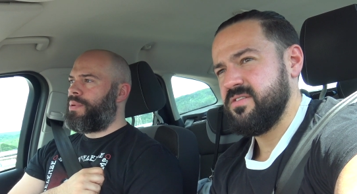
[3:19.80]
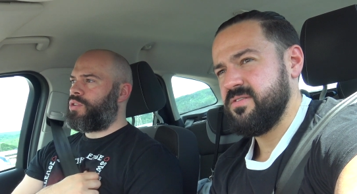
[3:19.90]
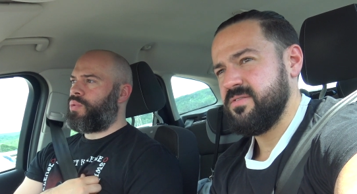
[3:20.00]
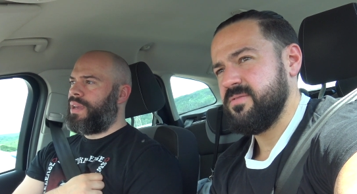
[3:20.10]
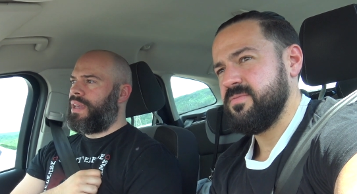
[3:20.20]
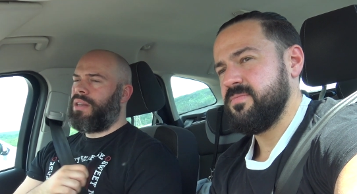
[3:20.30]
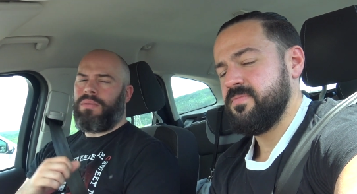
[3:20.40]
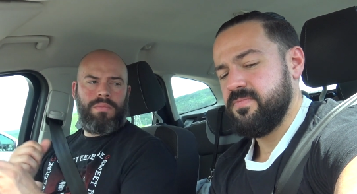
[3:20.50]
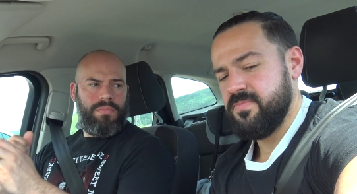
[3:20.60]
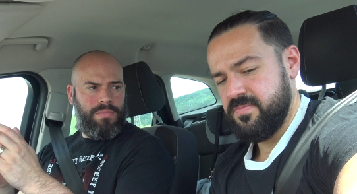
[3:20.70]

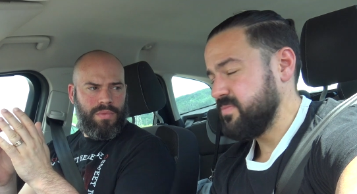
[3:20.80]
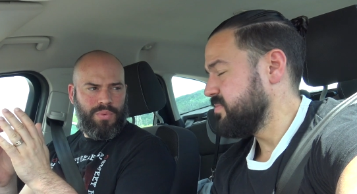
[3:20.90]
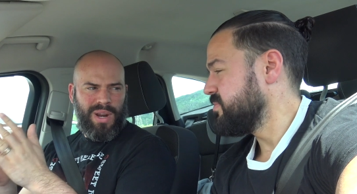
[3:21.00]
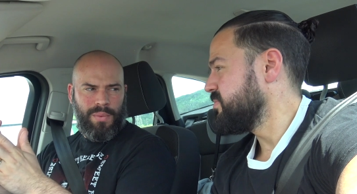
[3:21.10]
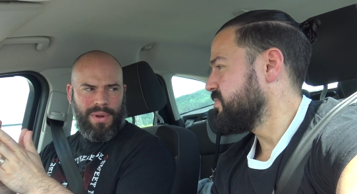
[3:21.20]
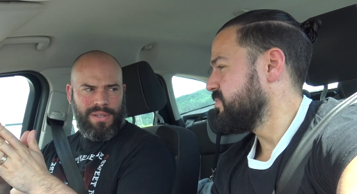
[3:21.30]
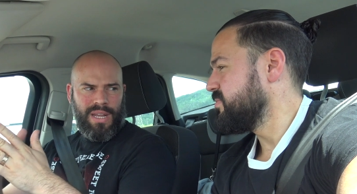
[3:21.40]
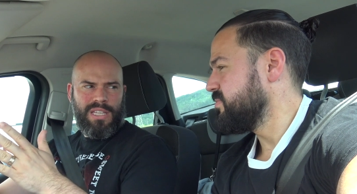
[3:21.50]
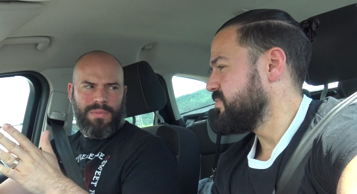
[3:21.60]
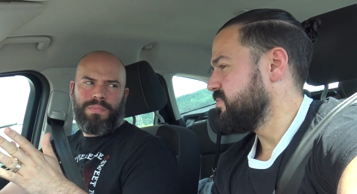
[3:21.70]
Speaker 1: between 21
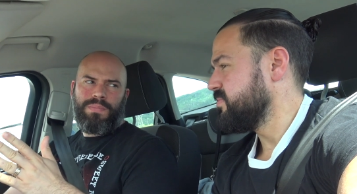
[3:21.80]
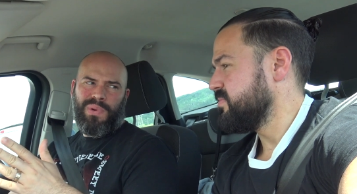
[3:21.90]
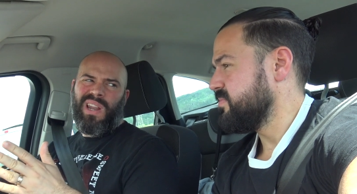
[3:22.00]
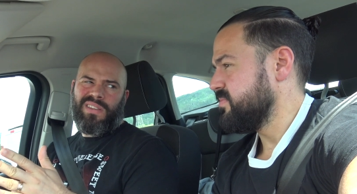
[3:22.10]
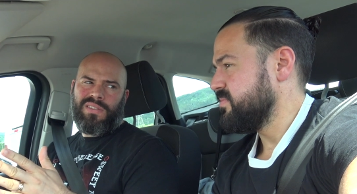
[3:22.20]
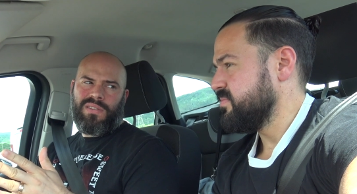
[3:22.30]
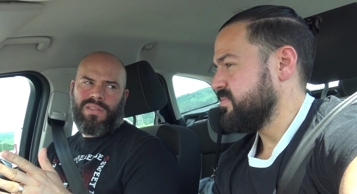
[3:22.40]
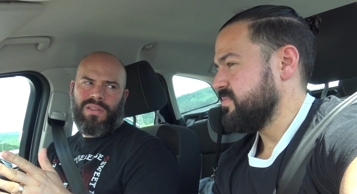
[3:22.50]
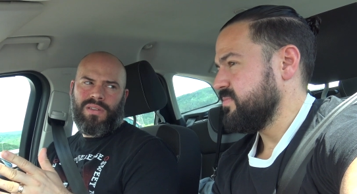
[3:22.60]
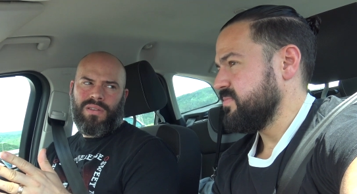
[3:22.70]
days
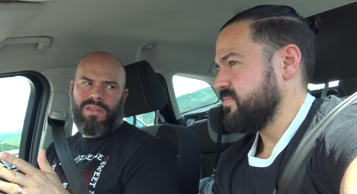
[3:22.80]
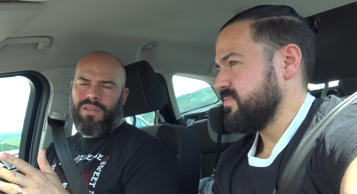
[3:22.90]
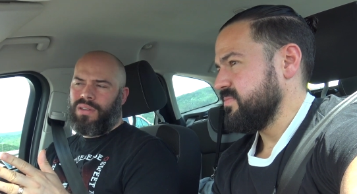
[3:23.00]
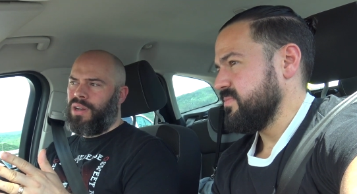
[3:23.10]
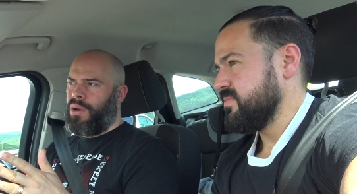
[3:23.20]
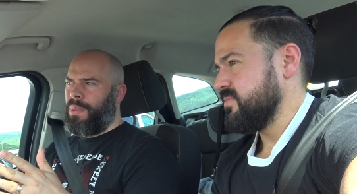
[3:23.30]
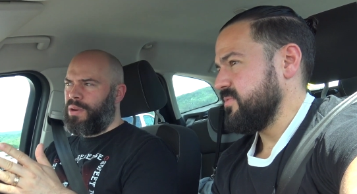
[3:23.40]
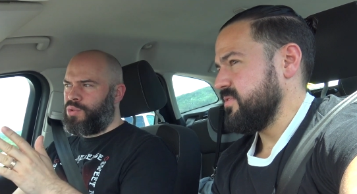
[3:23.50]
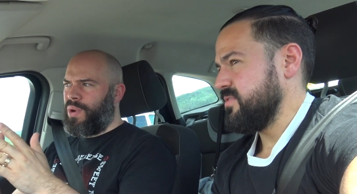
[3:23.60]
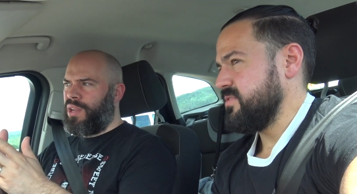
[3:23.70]
plus. You know,
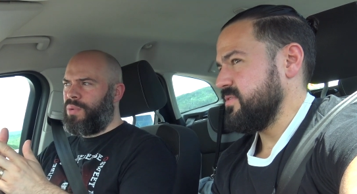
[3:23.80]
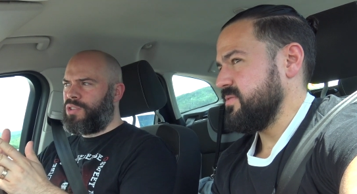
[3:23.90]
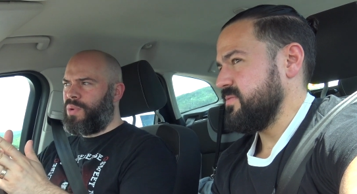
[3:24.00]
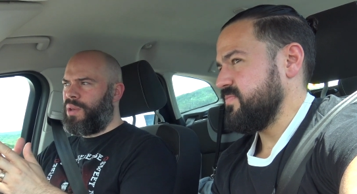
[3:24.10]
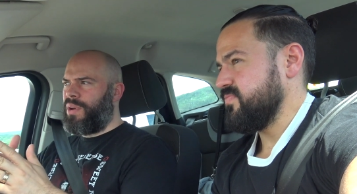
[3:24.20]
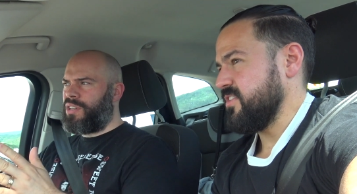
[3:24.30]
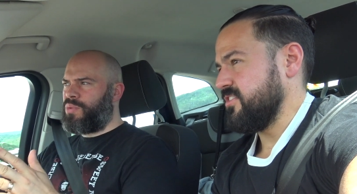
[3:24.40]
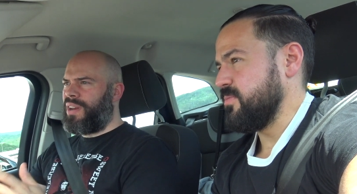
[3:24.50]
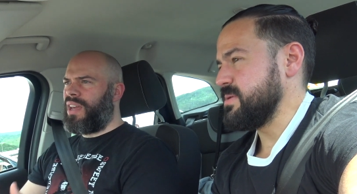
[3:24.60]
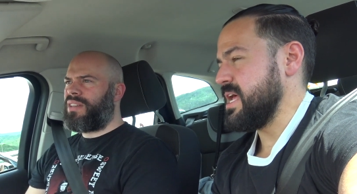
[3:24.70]
about 20, 21 to 28
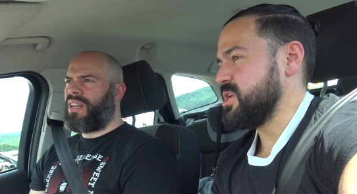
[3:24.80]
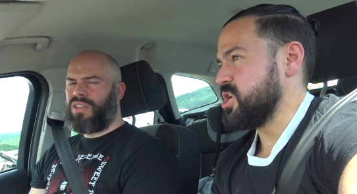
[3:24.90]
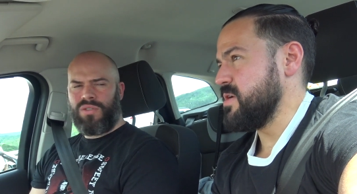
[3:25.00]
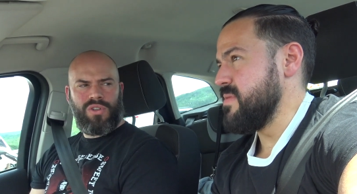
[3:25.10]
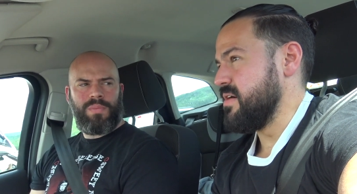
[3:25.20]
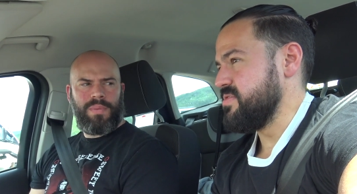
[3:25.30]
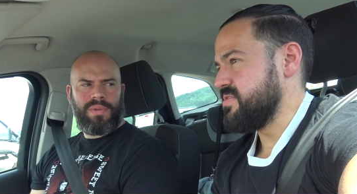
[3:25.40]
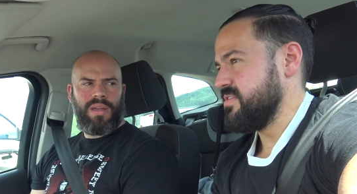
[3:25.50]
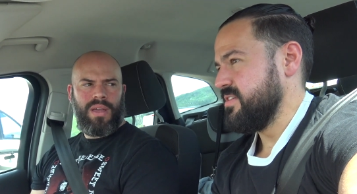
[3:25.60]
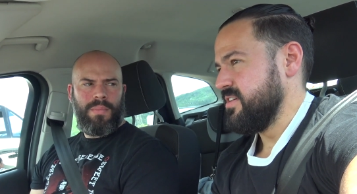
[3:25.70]
so potentially days. A month.
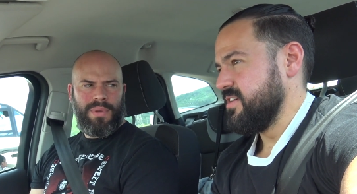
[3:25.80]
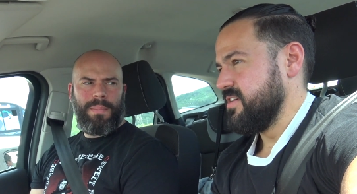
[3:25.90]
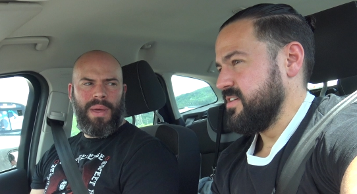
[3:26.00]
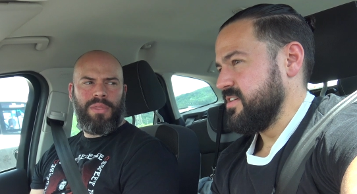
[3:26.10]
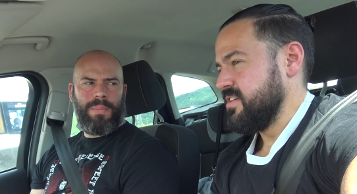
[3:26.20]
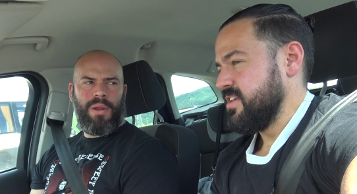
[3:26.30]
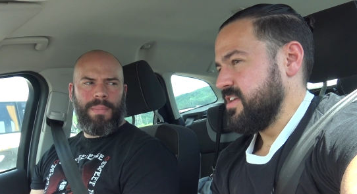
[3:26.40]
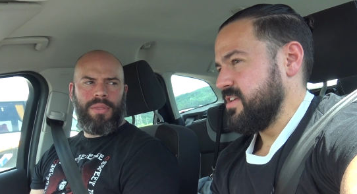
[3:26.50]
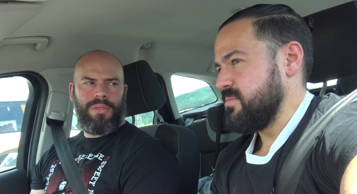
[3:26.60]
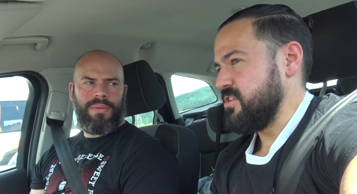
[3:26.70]
Speaker 2: Be, a month, about a
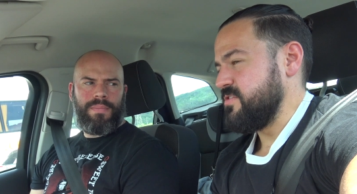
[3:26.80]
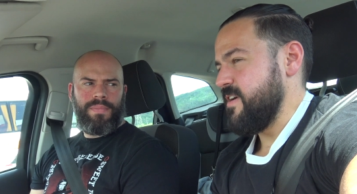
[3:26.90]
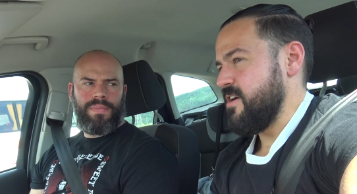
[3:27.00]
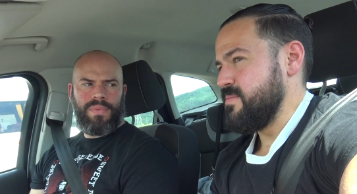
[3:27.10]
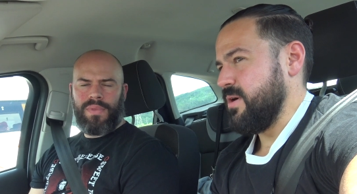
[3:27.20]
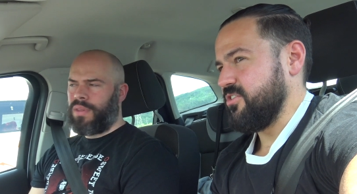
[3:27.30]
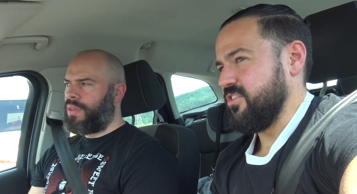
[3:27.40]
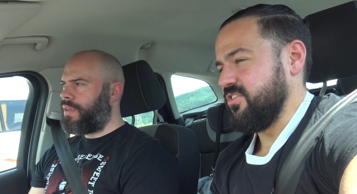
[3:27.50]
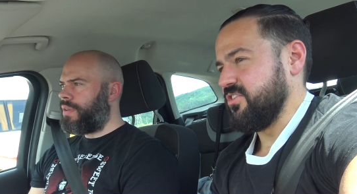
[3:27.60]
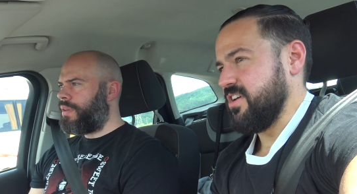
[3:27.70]
month. It's very much,
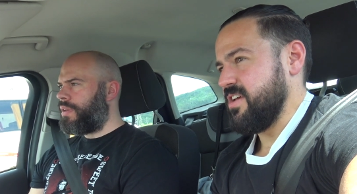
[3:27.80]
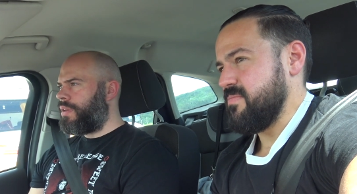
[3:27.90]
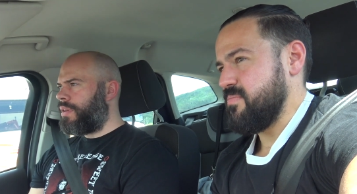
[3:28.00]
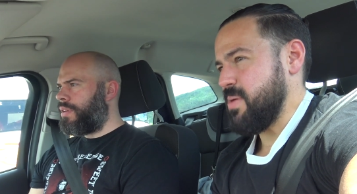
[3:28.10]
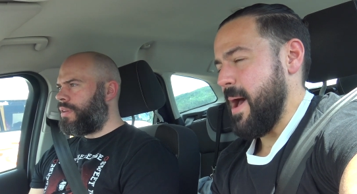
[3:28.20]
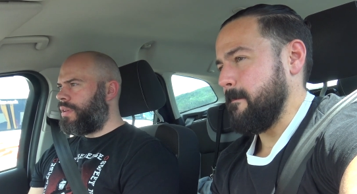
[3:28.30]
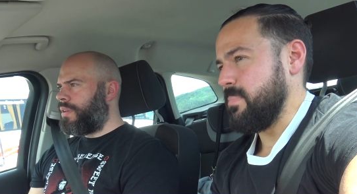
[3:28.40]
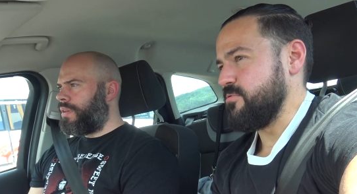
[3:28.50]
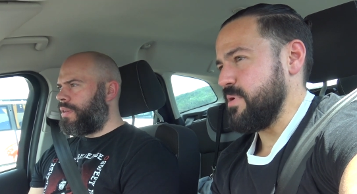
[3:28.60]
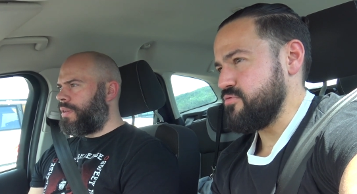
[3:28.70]
this is a
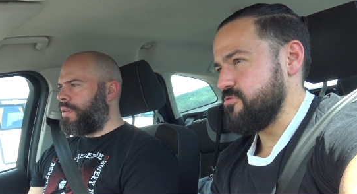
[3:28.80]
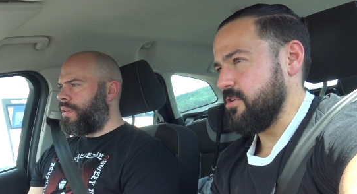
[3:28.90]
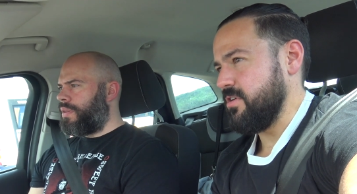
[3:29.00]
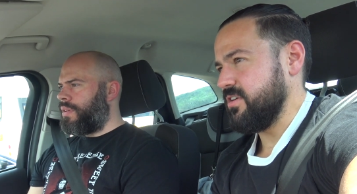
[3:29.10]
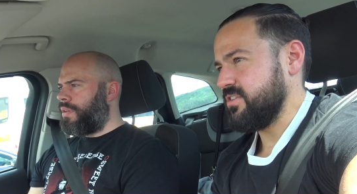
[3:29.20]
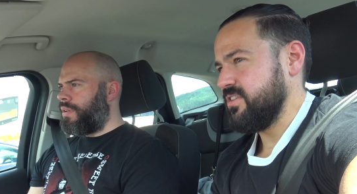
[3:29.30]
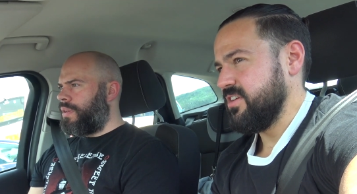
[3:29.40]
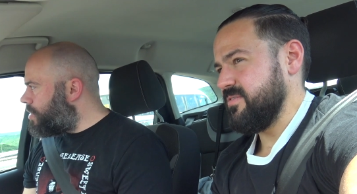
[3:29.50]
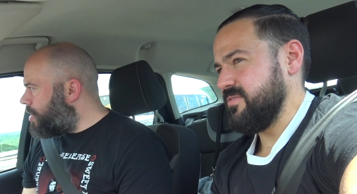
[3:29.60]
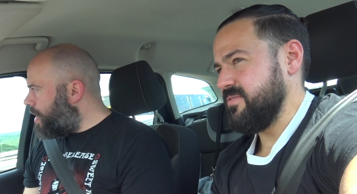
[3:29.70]
pampering product.
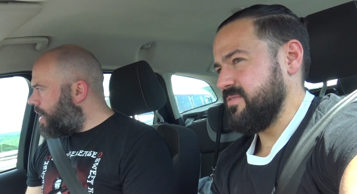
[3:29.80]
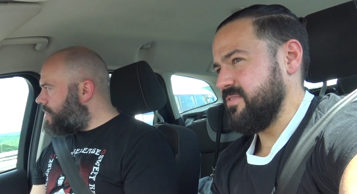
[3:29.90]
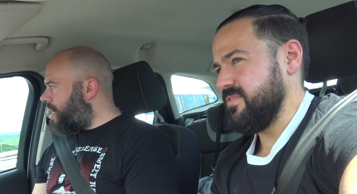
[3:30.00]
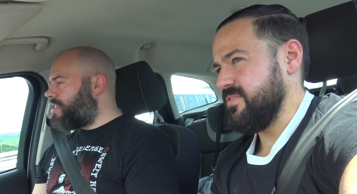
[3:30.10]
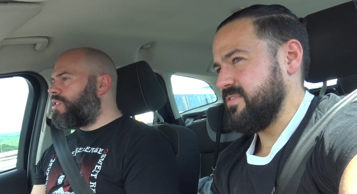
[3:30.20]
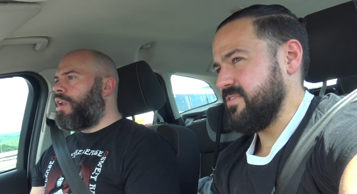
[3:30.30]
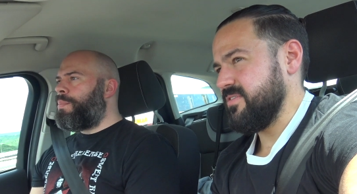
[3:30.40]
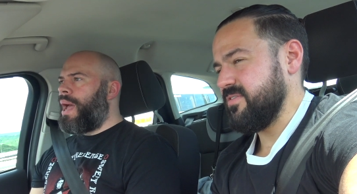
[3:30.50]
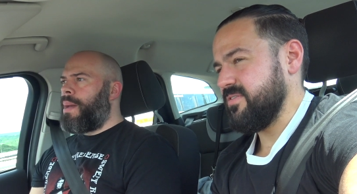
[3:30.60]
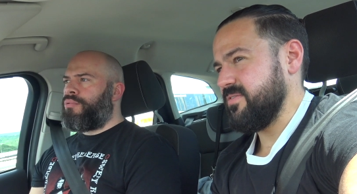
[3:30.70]
Speaker 1: The thing is, it's not a
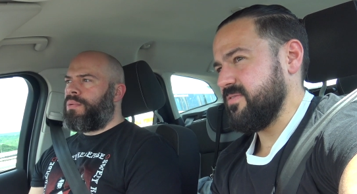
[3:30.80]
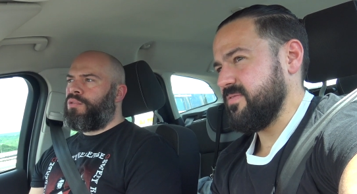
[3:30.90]
pampering